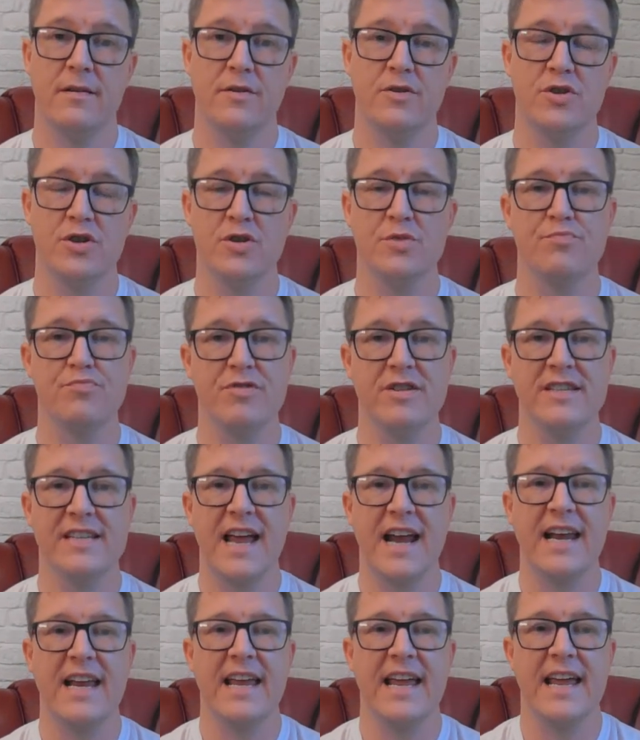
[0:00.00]
just
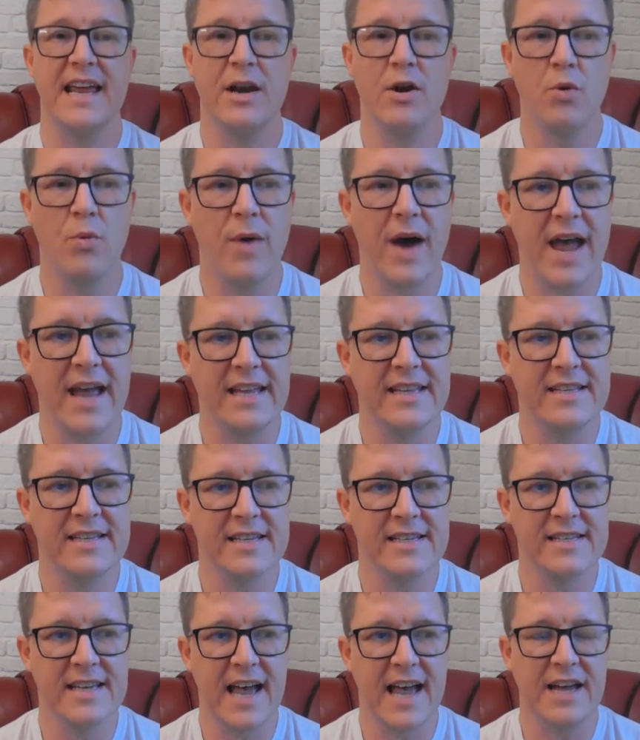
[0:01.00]
present it in a way
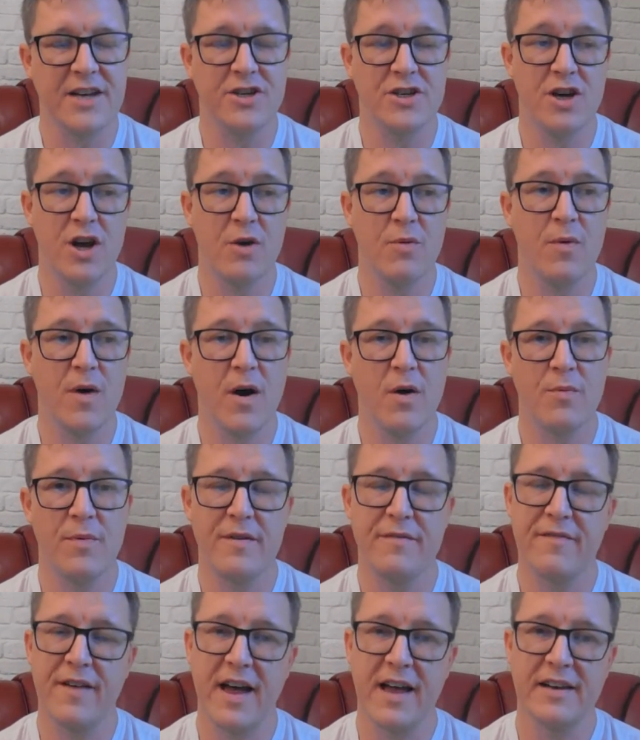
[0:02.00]
to say, do you know what?
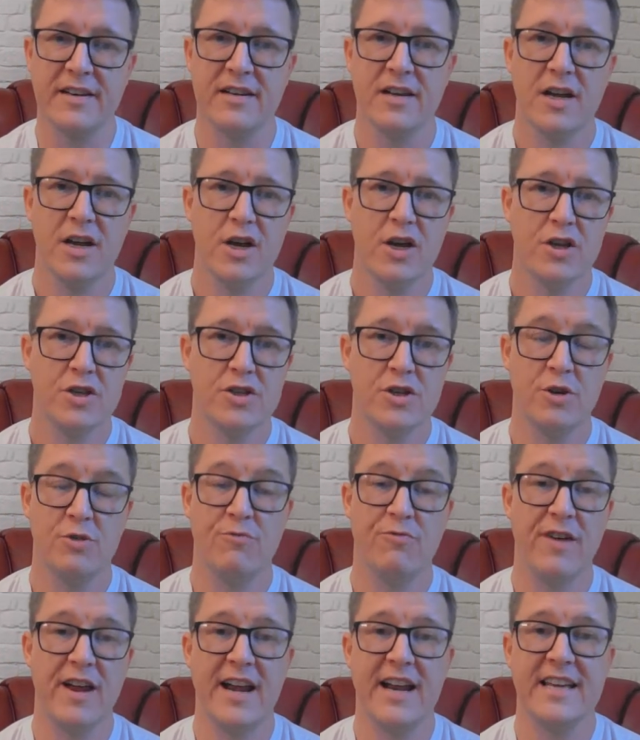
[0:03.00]
We've had 2
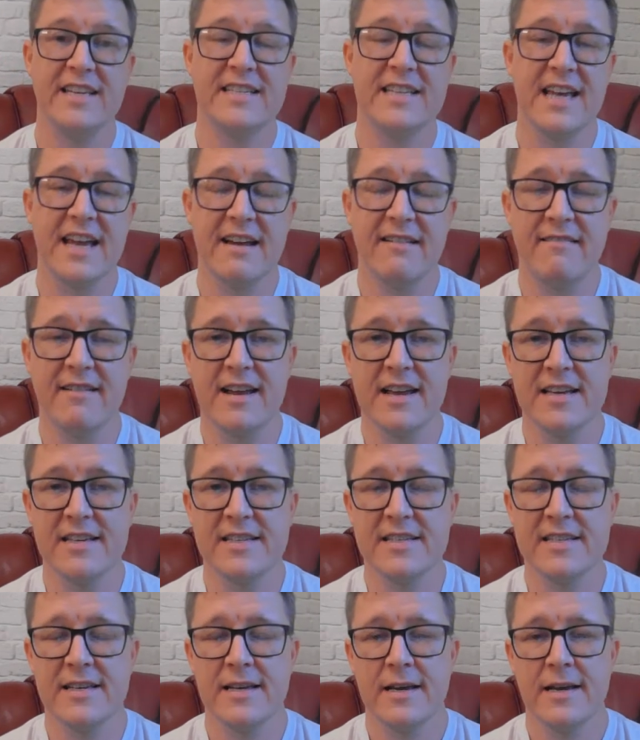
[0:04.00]
really
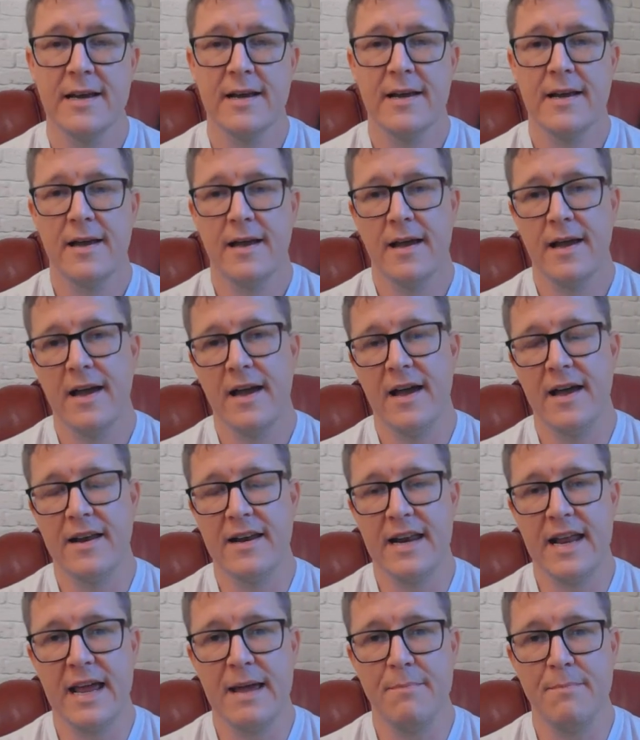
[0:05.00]
serious
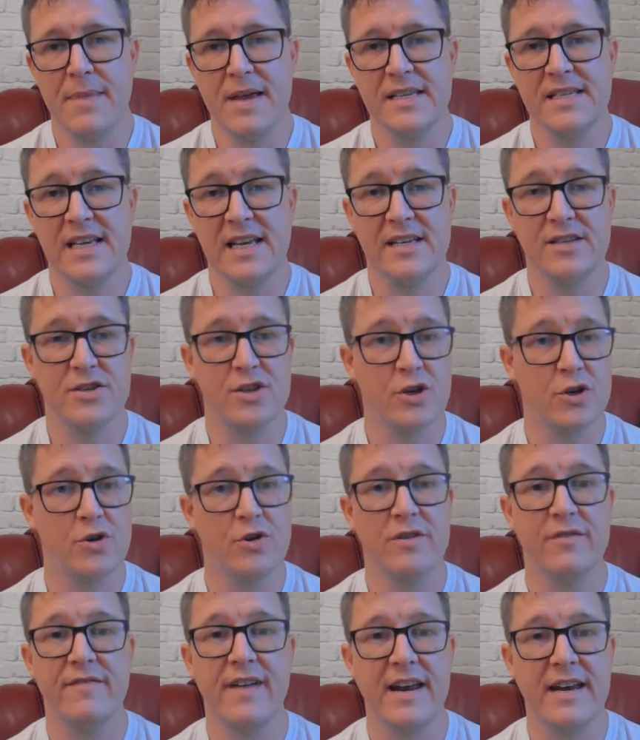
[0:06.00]
near misses that
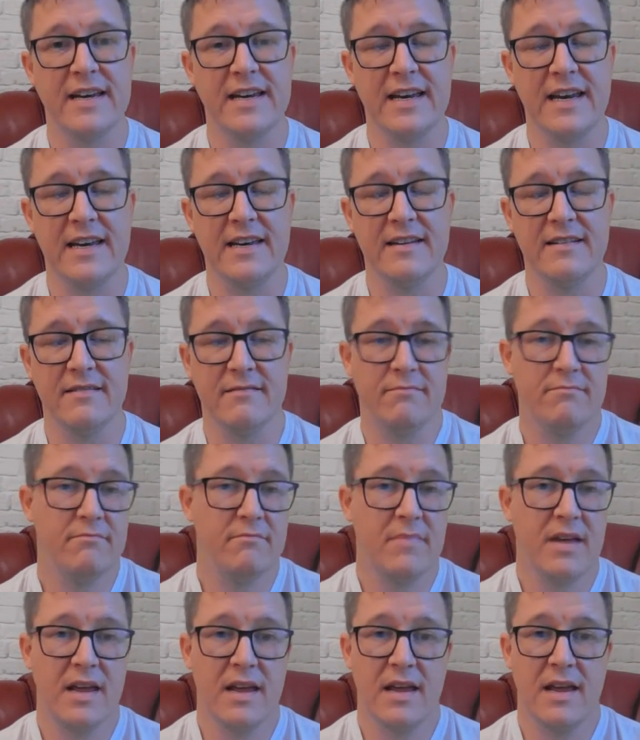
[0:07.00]
could have ended
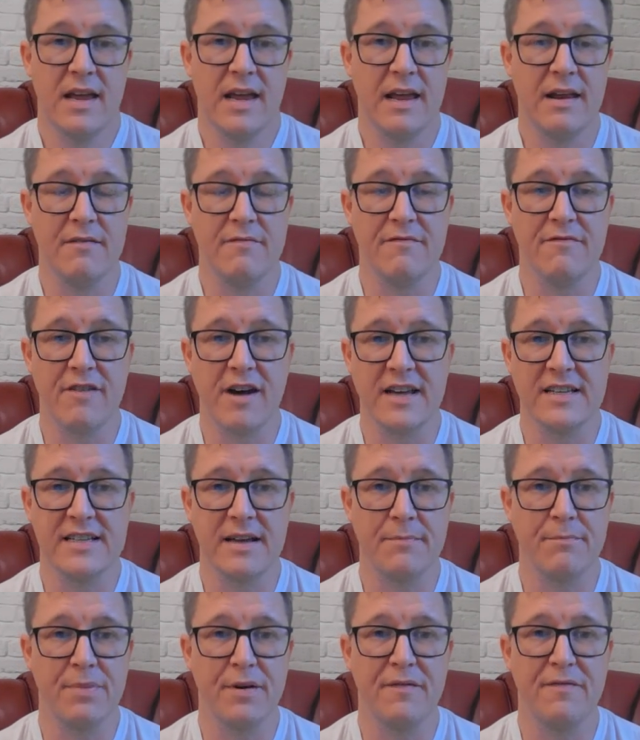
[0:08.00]
in, for
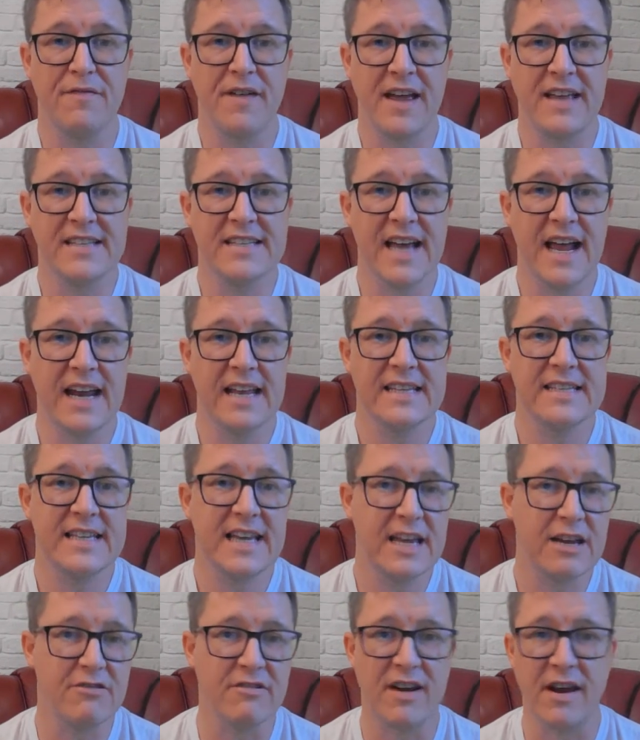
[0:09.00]
example, a
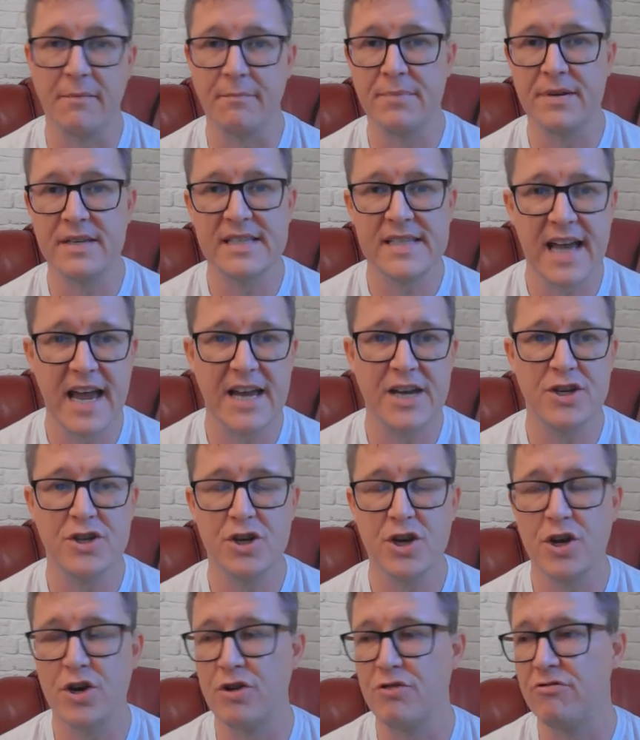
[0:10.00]
fatality or an
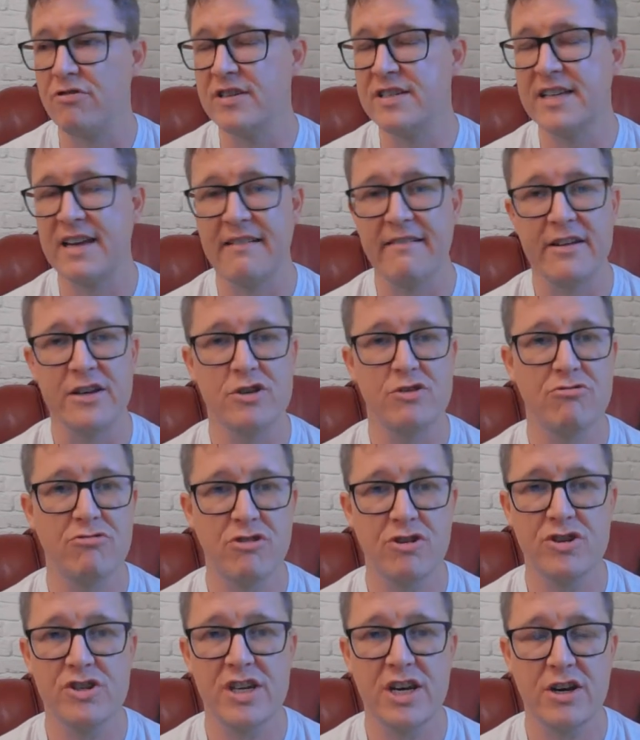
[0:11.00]
amputation or a serious
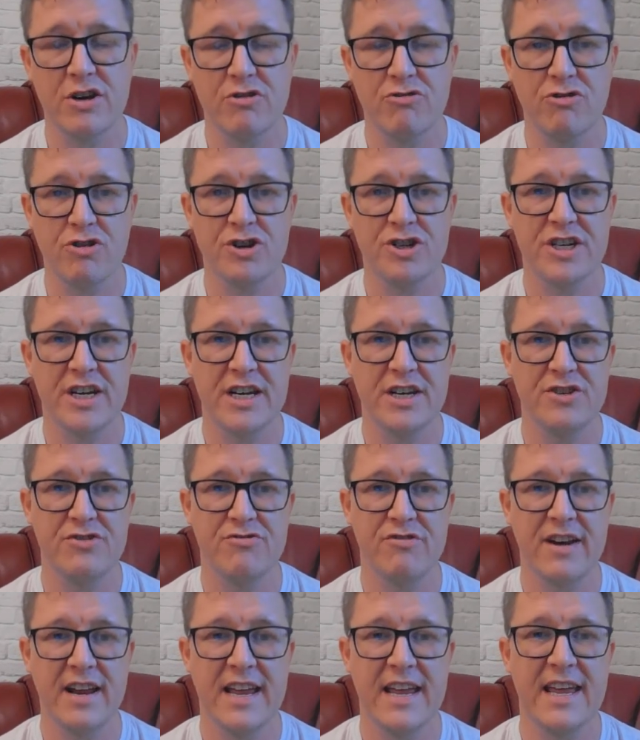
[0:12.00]
crush
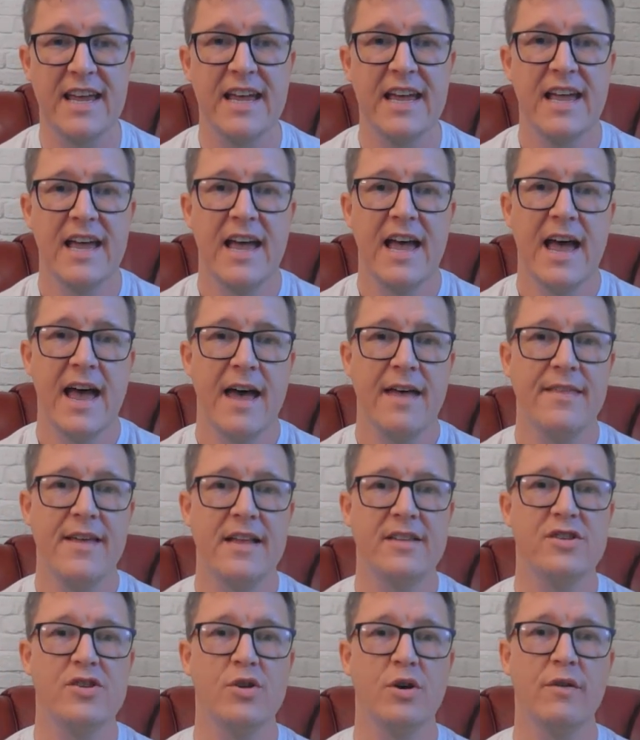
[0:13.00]
injury, and
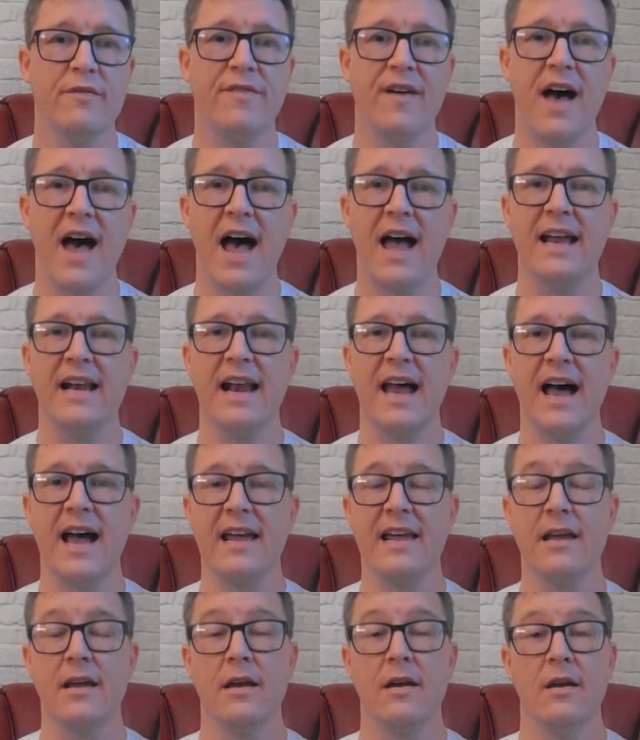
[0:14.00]
then sort of
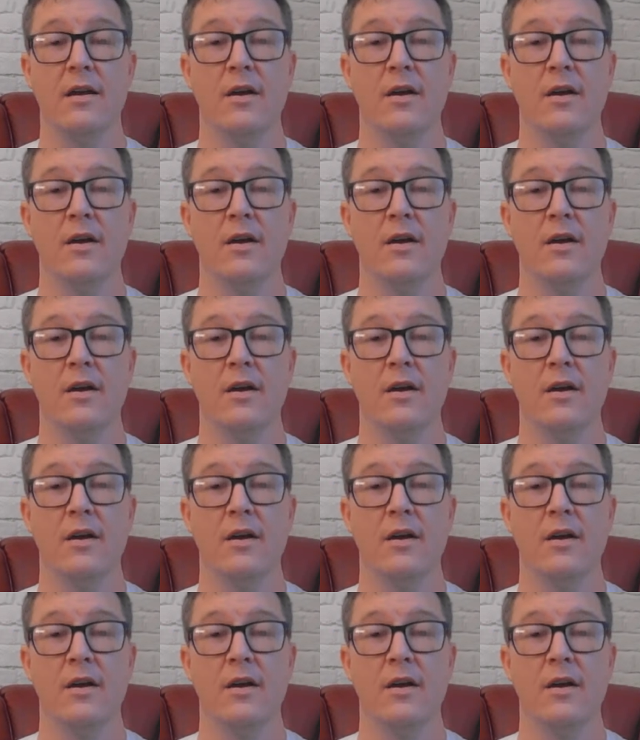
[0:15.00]
highlight